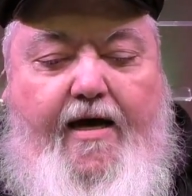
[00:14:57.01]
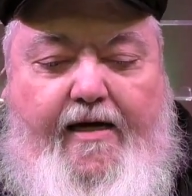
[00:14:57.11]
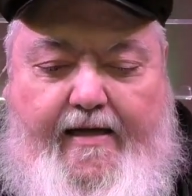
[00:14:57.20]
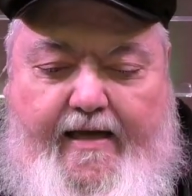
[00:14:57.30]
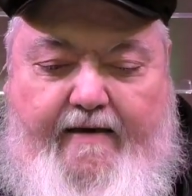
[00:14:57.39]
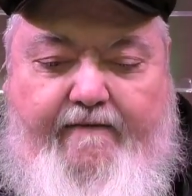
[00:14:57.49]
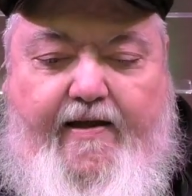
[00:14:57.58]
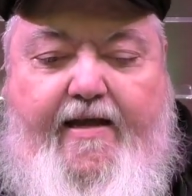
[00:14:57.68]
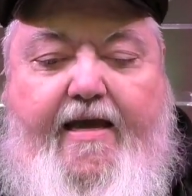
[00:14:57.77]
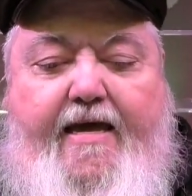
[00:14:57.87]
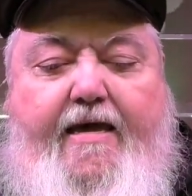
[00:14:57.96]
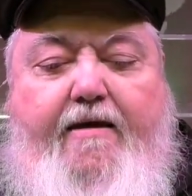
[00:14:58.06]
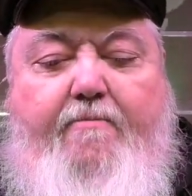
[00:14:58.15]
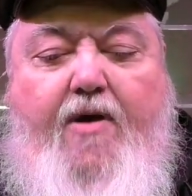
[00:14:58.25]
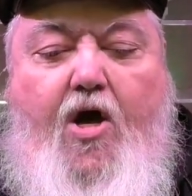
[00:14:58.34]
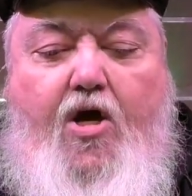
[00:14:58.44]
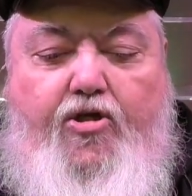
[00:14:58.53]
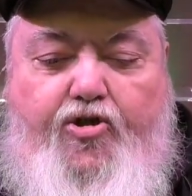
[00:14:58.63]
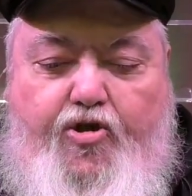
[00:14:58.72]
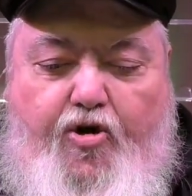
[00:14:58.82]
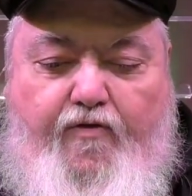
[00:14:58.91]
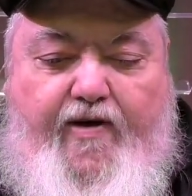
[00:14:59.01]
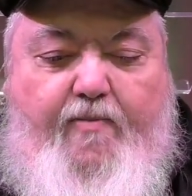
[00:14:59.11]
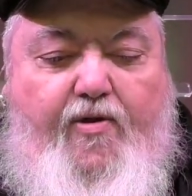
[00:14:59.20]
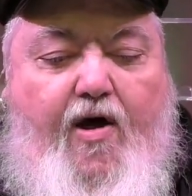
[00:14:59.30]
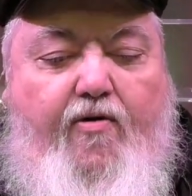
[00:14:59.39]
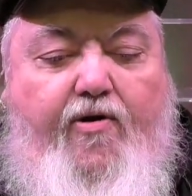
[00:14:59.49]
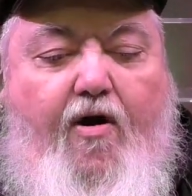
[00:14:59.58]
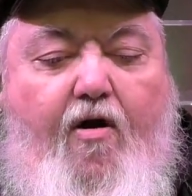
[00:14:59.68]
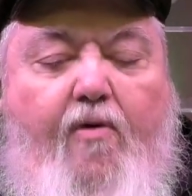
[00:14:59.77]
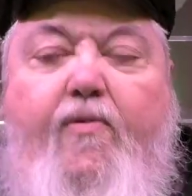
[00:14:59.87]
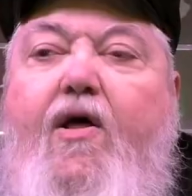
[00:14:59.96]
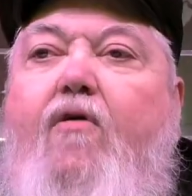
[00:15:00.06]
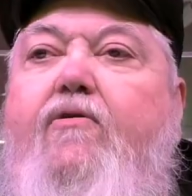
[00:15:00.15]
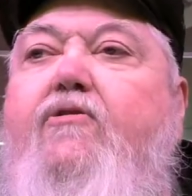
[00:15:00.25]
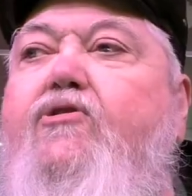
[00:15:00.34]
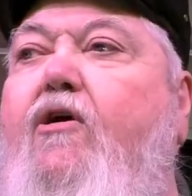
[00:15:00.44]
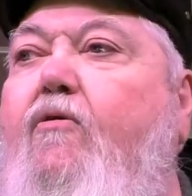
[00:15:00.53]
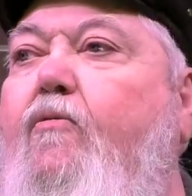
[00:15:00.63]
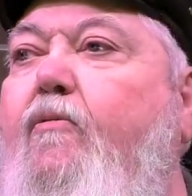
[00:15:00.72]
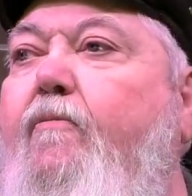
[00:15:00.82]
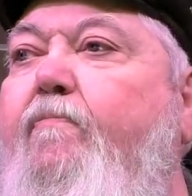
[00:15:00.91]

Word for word: cleave unto him, serve him with all your heart, with all your soul.